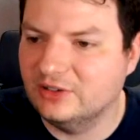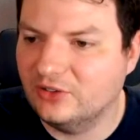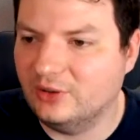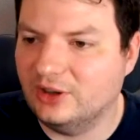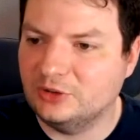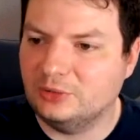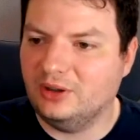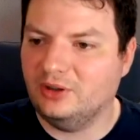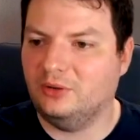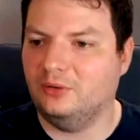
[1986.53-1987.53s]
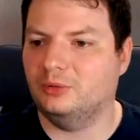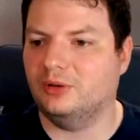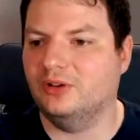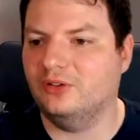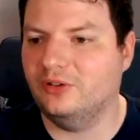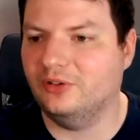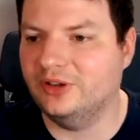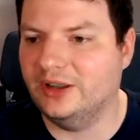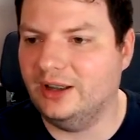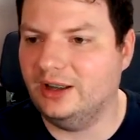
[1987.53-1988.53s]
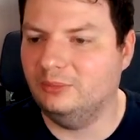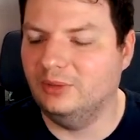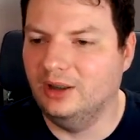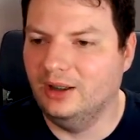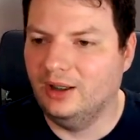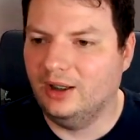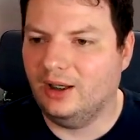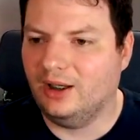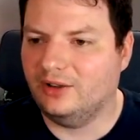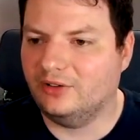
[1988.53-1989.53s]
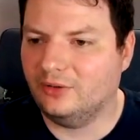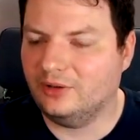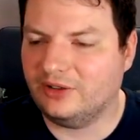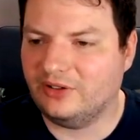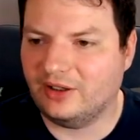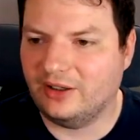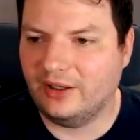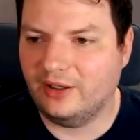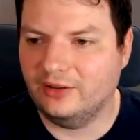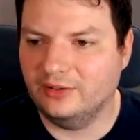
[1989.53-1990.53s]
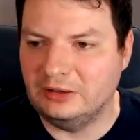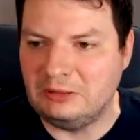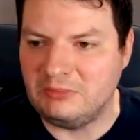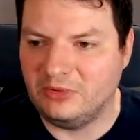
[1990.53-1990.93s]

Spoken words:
So I try to pronounce your name as good as I can.